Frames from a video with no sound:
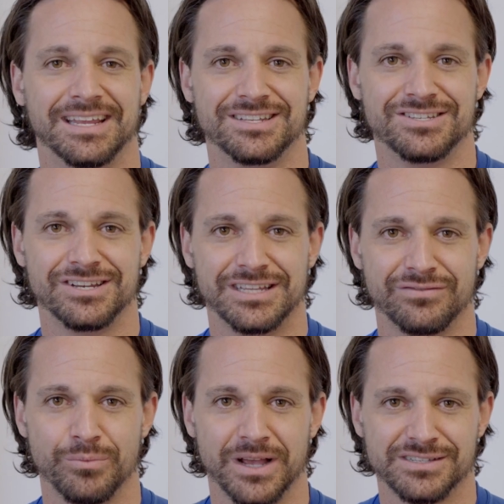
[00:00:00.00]
and continue to
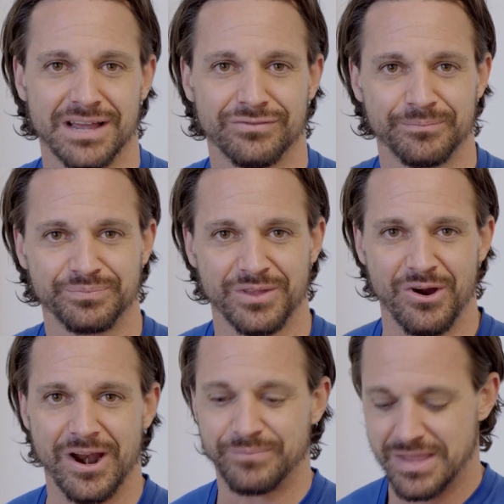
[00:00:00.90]
give your best effort.
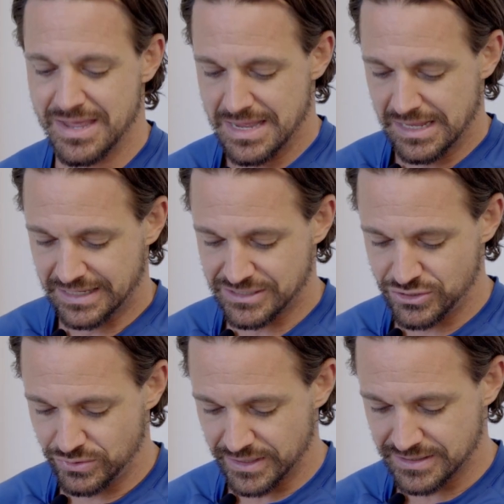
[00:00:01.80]
All right, let's
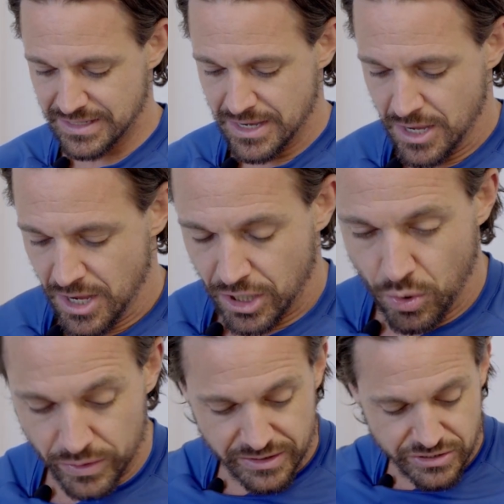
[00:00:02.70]
do this.
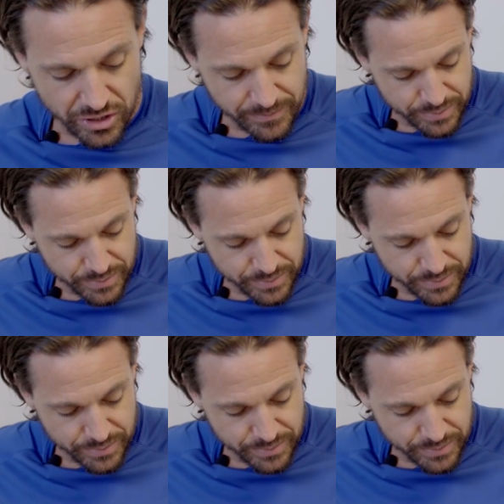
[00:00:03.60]
Going to the starting